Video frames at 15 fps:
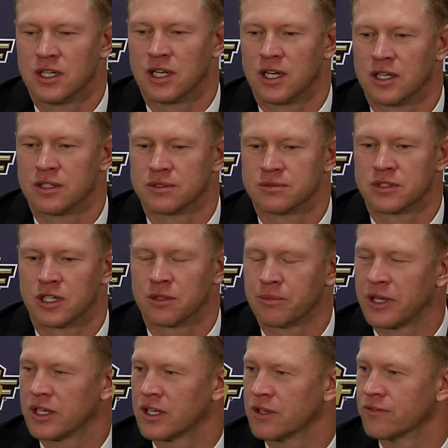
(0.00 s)
young
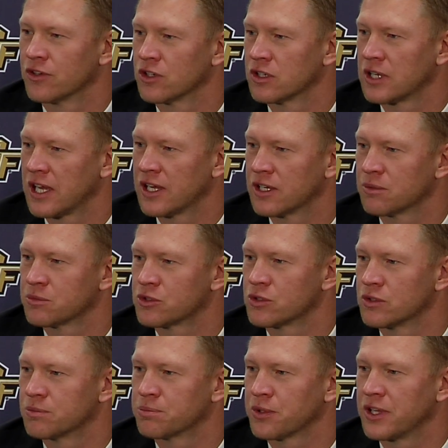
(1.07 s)
man named Vernon Adams,
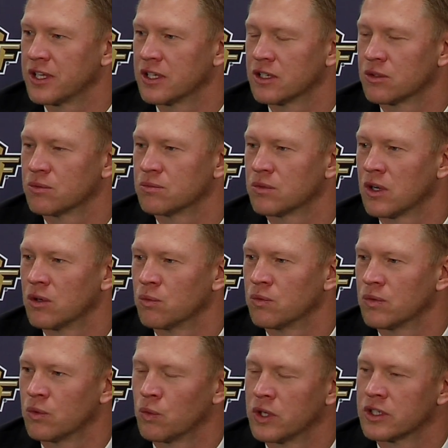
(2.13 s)
who had played at a
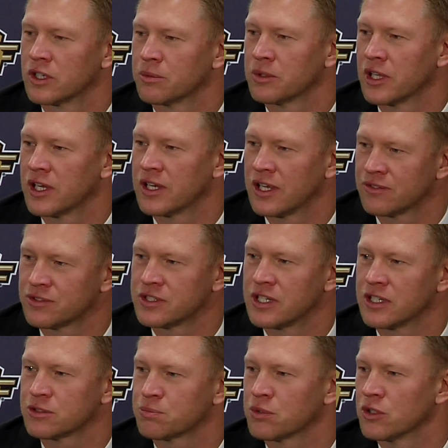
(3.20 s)
1AA and
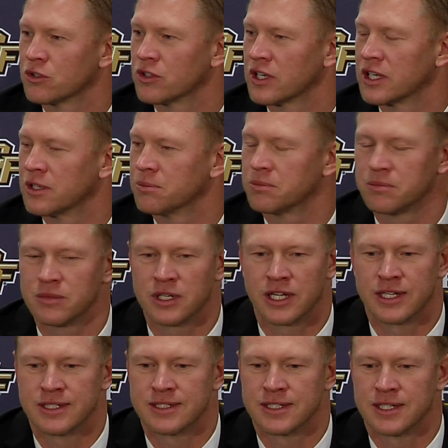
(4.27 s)
FCS program,
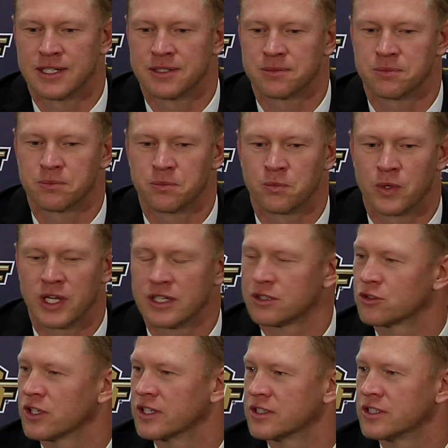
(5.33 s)
and we had to
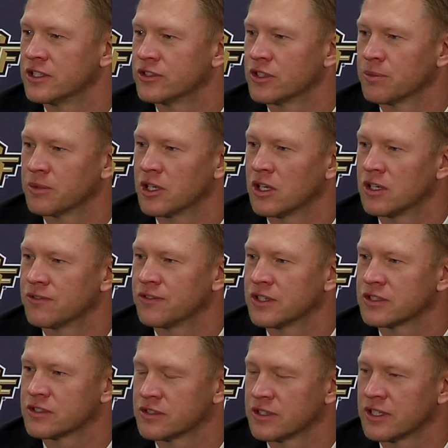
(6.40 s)
try to teach him the
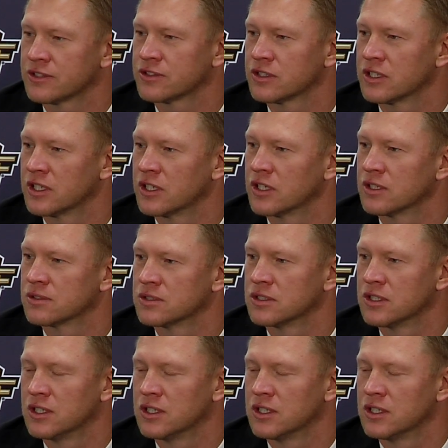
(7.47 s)
offense in less than a year.